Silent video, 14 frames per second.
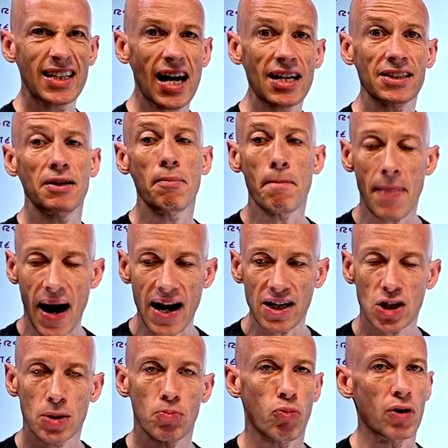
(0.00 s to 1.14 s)
doesn't
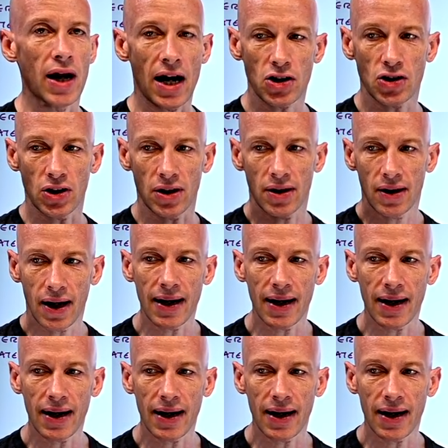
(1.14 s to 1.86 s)
match production